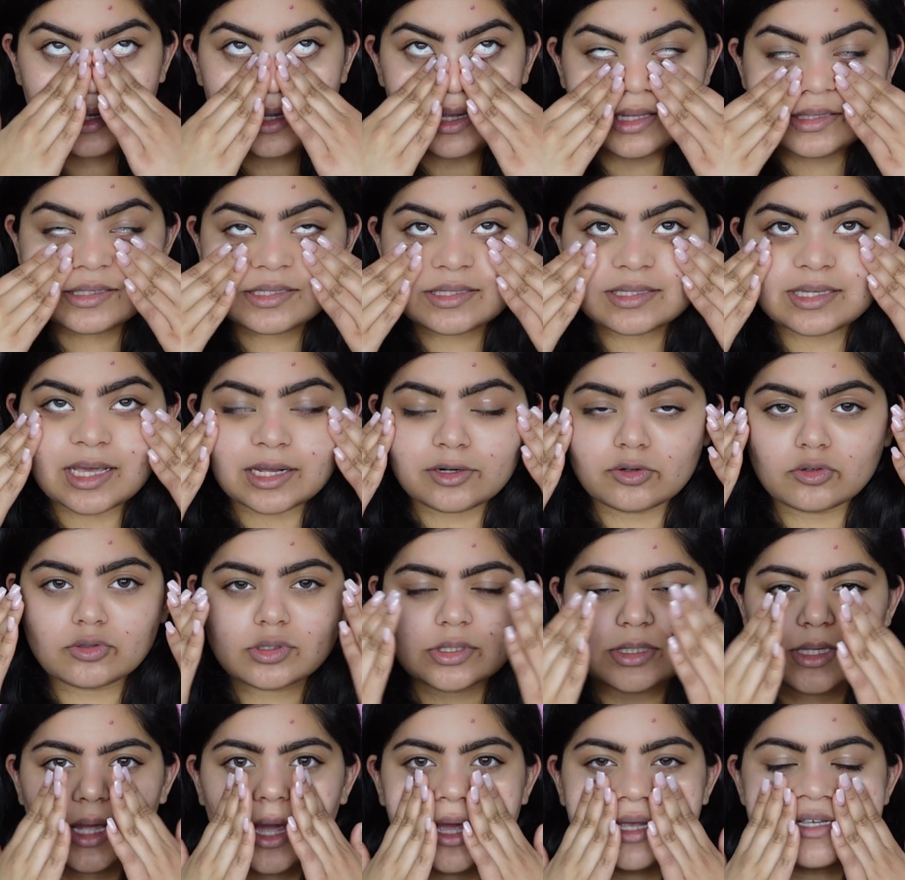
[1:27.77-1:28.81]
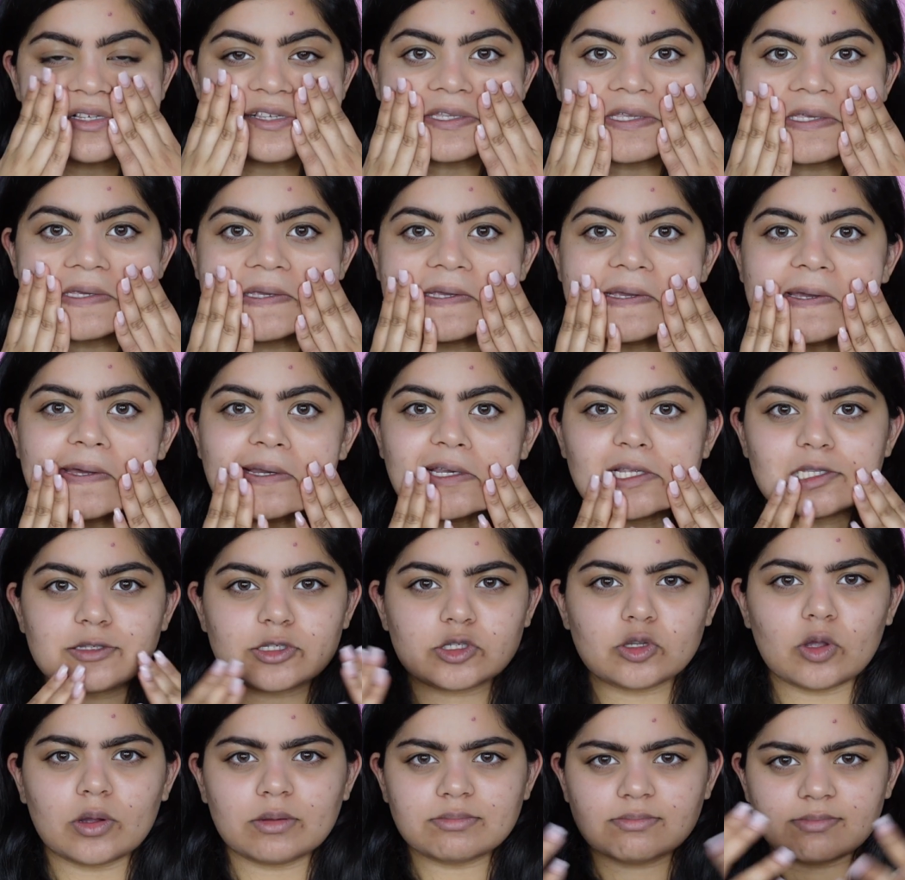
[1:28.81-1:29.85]
it settles nicely and
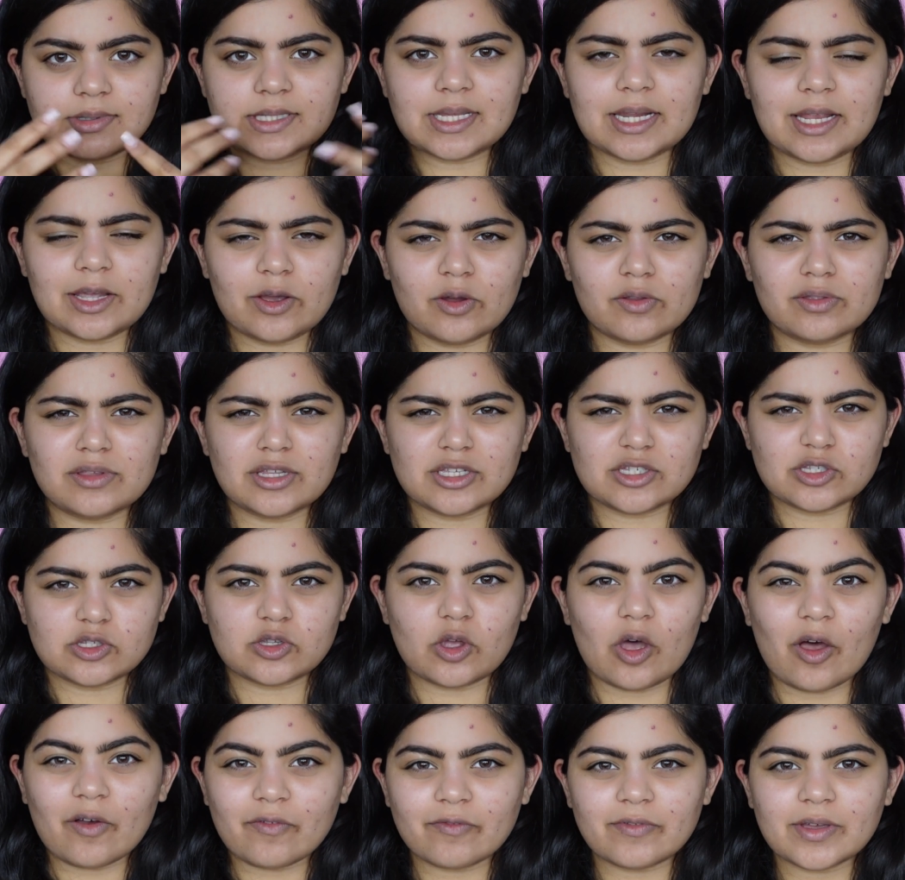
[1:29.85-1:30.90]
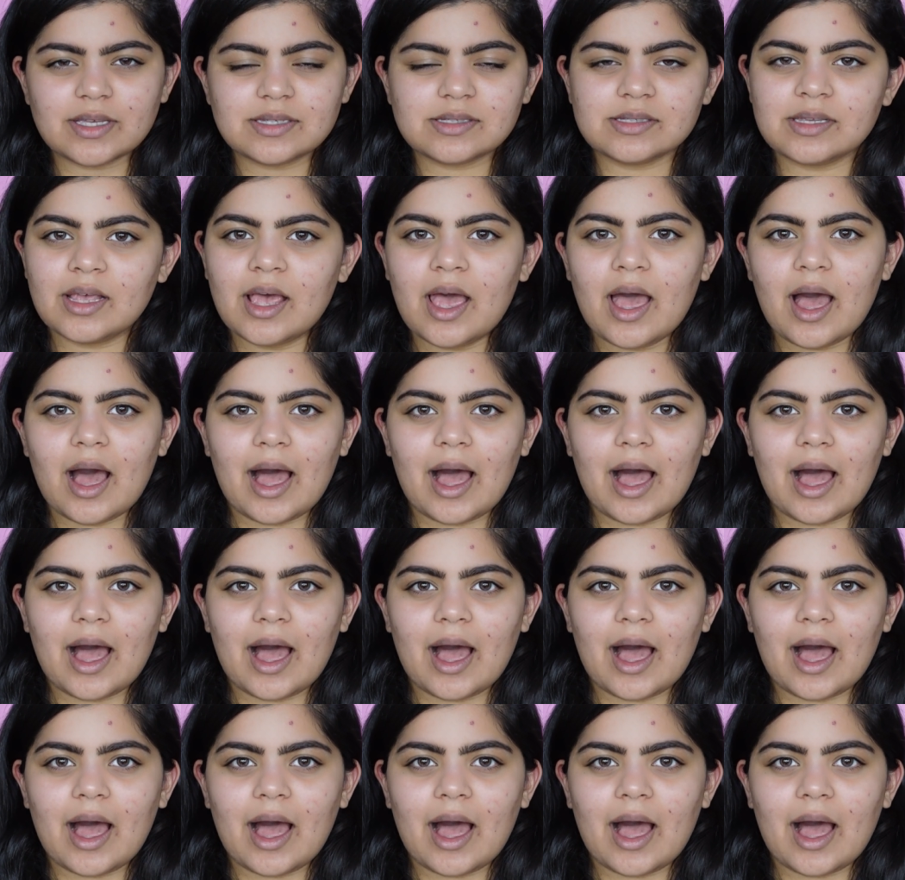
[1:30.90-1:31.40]
it's not sitting on the surface.